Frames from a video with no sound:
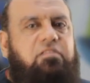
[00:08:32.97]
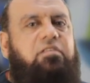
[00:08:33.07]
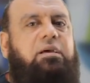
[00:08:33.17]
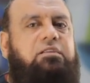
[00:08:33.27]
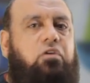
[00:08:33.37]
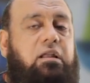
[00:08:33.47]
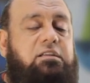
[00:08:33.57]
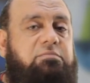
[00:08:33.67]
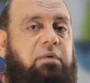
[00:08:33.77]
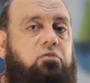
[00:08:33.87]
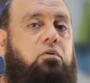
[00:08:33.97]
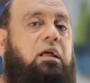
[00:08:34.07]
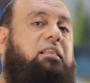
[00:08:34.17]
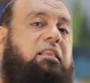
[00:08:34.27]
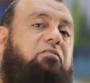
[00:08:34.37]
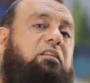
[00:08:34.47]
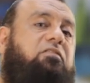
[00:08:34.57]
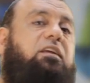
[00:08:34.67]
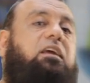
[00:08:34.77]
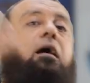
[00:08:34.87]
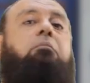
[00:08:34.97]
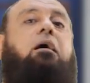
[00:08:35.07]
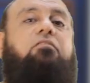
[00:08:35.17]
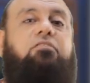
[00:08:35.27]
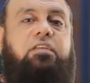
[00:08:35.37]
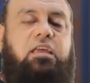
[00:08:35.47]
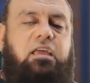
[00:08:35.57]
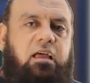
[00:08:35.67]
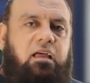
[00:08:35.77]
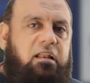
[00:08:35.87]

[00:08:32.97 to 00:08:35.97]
the pectoralis minor, level 3 above the